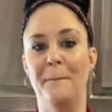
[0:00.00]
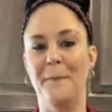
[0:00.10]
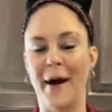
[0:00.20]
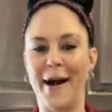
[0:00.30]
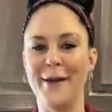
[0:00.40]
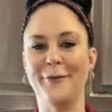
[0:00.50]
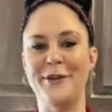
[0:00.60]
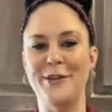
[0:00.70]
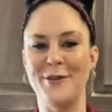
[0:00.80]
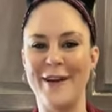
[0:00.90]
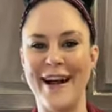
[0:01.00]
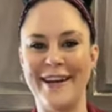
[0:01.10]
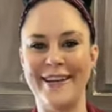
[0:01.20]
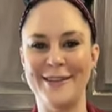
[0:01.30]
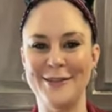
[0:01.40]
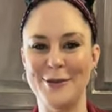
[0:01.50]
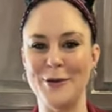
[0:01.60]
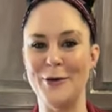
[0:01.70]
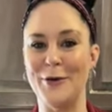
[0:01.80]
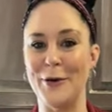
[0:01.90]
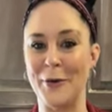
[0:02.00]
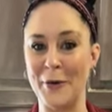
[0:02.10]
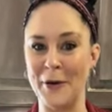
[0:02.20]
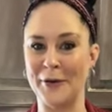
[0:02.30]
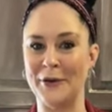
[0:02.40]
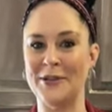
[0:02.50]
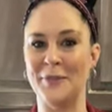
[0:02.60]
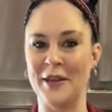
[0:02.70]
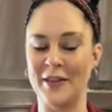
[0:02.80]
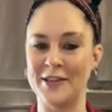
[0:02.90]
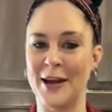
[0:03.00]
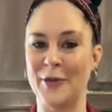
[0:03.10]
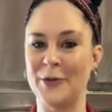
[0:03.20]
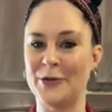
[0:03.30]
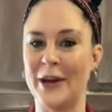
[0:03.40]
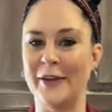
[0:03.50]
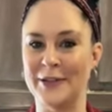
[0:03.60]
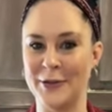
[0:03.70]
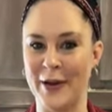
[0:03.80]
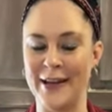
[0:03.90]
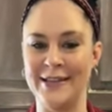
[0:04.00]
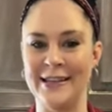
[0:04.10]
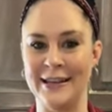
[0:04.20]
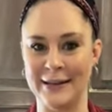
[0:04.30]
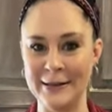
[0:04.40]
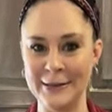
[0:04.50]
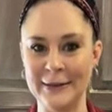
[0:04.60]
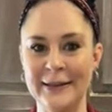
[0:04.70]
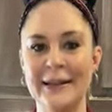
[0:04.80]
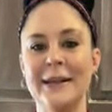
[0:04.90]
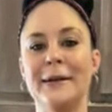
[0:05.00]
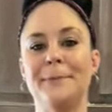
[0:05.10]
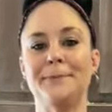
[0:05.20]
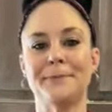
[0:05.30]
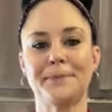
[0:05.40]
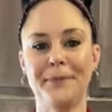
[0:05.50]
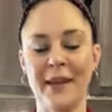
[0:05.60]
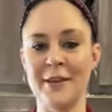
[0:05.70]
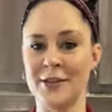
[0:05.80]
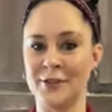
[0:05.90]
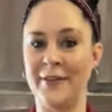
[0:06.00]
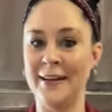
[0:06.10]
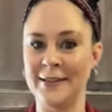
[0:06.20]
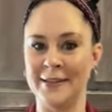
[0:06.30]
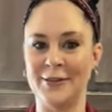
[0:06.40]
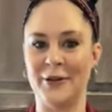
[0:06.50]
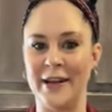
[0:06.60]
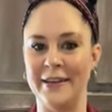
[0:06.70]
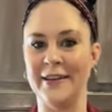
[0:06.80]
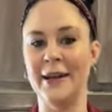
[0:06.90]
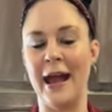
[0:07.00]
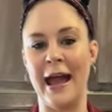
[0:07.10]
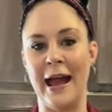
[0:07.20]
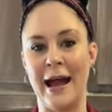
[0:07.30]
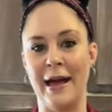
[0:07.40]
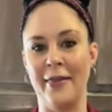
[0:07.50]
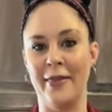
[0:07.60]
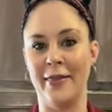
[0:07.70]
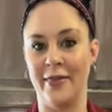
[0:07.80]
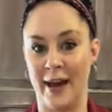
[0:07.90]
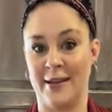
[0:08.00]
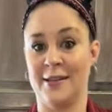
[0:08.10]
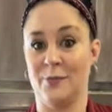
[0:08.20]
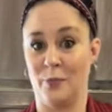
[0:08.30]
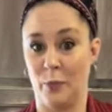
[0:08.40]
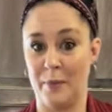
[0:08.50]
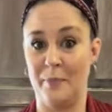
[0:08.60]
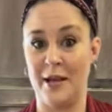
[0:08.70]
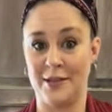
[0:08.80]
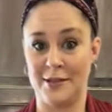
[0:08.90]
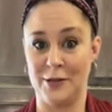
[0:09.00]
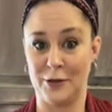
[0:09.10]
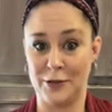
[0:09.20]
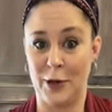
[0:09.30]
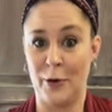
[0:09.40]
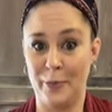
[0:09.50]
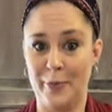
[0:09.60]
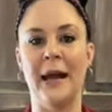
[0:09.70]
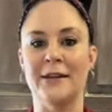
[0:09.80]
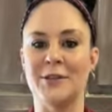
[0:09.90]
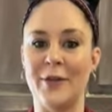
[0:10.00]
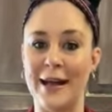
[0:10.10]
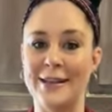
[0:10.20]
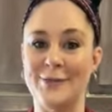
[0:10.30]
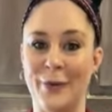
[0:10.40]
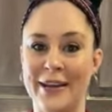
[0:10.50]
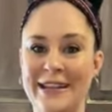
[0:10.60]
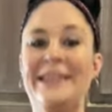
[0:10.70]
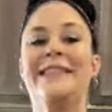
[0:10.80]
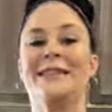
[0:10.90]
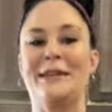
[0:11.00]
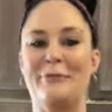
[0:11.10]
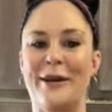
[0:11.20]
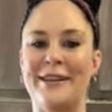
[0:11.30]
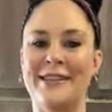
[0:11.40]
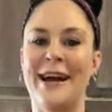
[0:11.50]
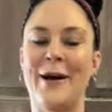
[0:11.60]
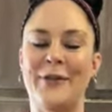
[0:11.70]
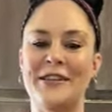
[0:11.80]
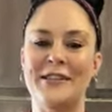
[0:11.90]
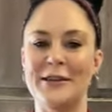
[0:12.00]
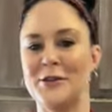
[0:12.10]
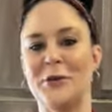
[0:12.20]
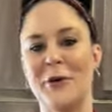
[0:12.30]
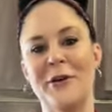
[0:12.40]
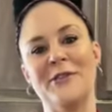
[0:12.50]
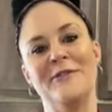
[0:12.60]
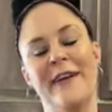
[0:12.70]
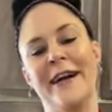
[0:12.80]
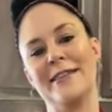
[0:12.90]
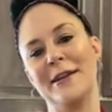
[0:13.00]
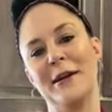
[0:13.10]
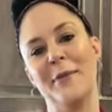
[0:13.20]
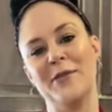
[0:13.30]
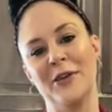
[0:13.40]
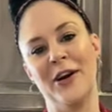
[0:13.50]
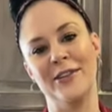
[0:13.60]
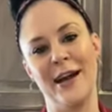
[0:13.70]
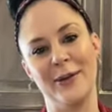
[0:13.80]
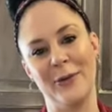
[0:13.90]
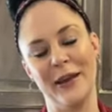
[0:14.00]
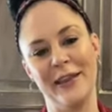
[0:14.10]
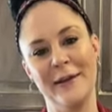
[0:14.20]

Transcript: But when you add it to an oil or something that's got those triglycerides in it, the surfactant is created, and that is what makes your soap. And so that is what easily breaks down these additional oils and fats that it comes in contact with.